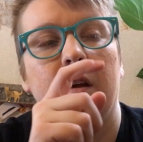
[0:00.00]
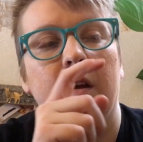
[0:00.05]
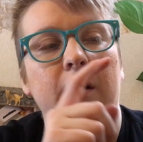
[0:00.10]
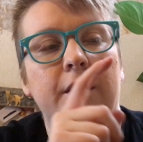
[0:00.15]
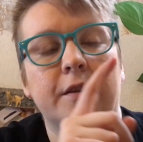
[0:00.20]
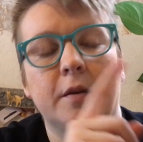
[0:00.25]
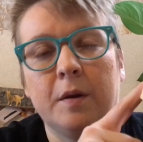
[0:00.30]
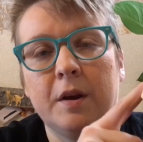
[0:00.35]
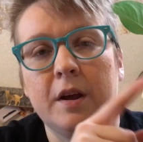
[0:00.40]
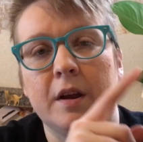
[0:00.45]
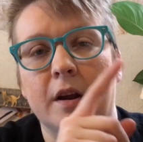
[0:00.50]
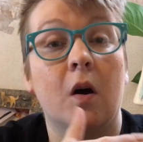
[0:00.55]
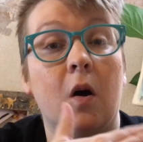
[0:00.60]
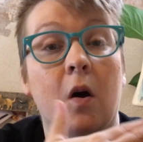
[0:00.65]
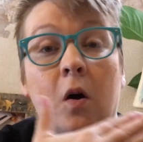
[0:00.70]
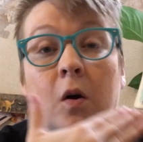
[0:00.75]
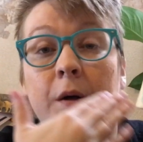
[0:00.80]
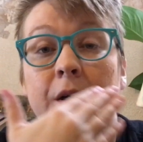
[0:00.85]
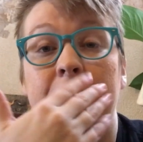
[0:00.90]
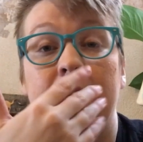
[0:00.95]
So I did.
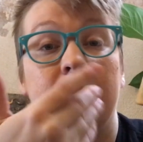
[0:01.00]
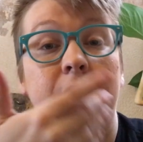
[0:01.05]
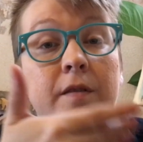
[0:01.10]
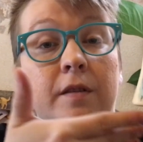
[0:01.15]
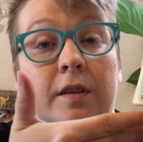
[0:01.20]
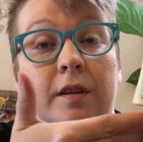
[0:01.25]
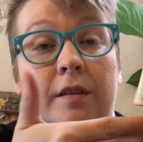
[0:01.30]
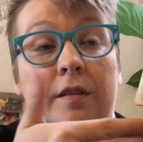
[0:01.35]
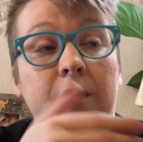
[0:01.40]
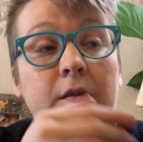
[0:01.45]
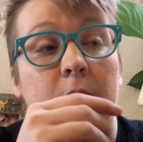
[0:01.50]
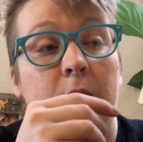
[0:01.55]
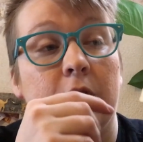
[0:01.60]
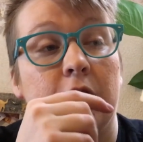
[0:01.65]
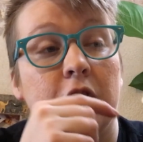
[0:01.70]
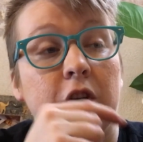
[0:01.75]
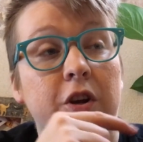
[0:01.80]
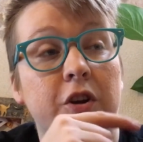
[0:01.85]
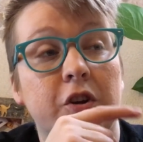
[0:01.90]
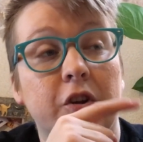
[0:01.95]
All I did for this was
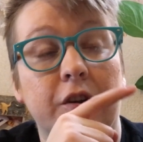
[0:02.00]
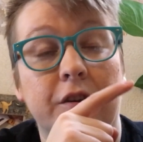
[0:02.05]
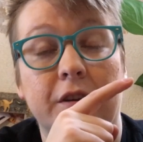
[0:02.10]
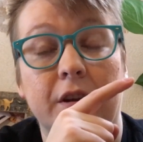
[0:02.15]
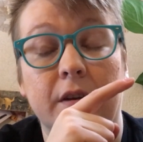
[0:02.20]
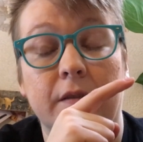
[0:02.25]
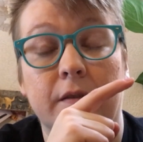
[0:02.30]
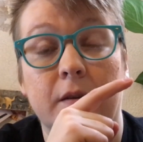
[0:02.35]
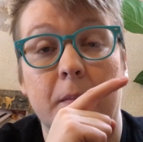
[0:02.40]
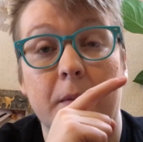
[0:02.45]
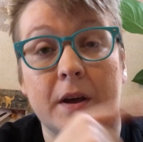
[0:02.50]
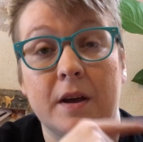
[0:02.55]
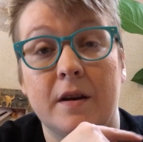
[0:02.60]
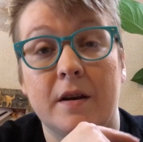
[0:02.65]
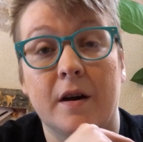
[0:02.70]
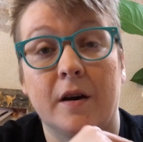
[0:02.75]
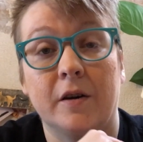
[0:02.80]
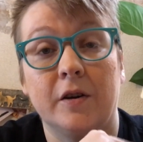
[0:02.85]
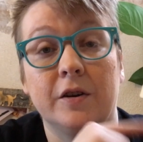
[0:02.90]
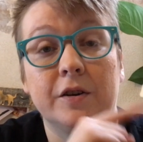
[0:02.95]
change the listing from
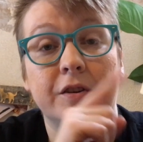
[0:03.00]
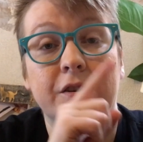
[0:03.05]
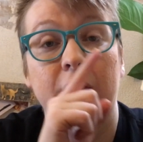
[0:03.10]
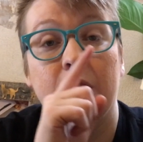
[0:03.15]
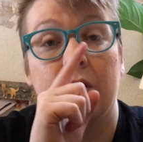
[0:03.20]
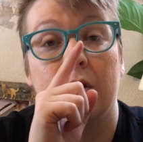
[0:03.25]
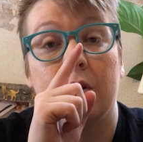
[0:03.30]
$8